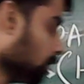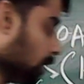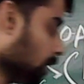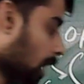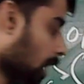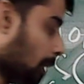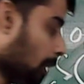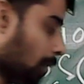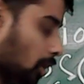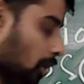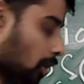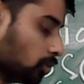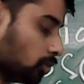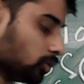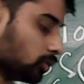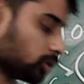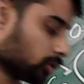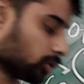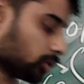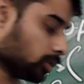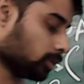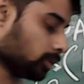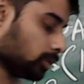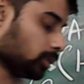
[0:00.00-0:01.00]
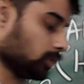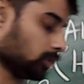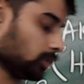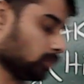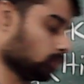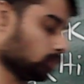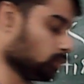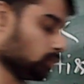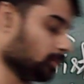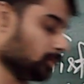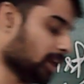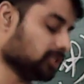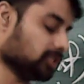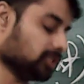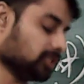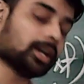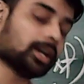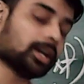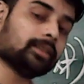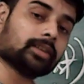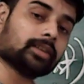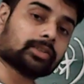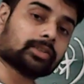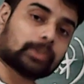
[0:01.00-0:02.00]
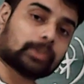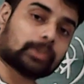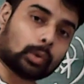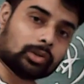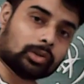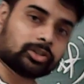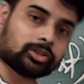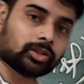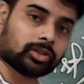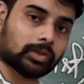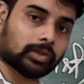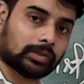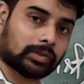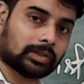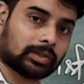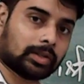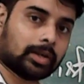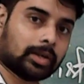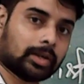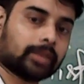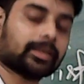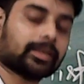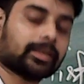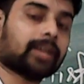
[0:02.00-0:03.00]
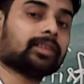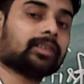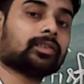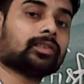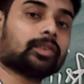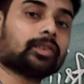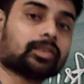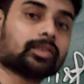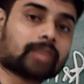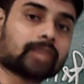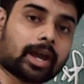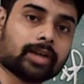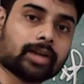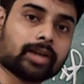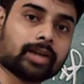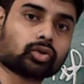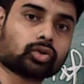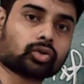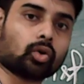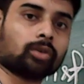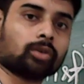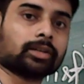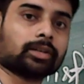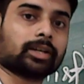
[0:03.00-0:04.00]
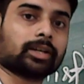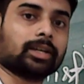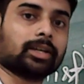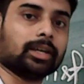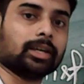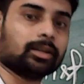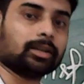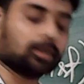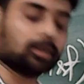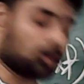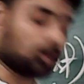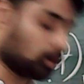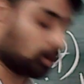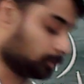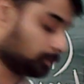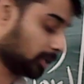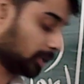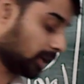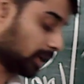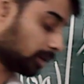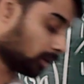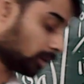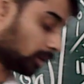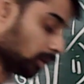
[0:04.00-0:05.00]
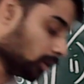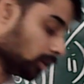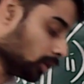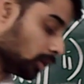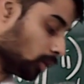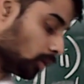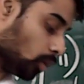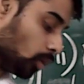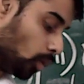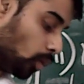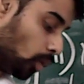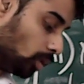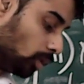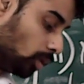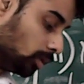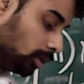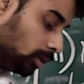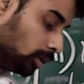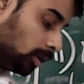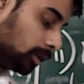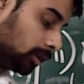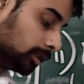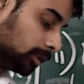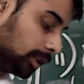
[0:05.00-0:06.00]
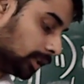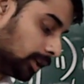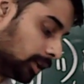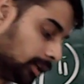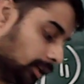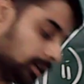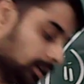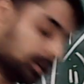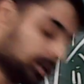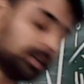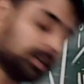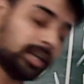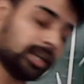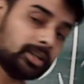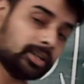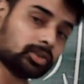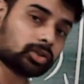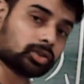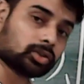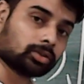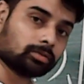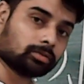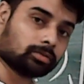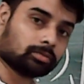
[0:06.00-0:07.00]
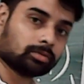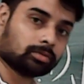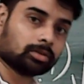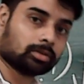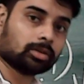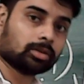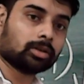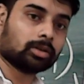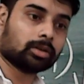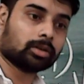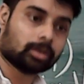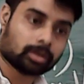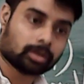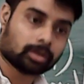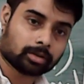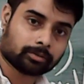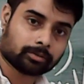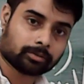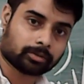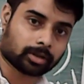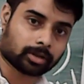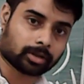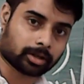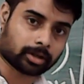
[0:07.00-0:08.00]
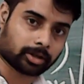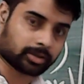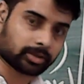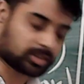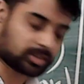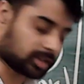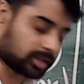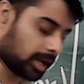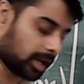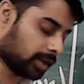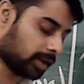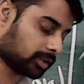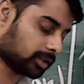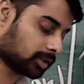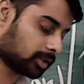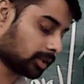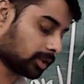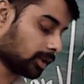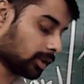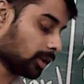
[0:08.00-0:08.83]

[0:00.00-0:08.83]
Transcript: amount to maintain the soldiers that is resides on the king of their uh, the king's uh, state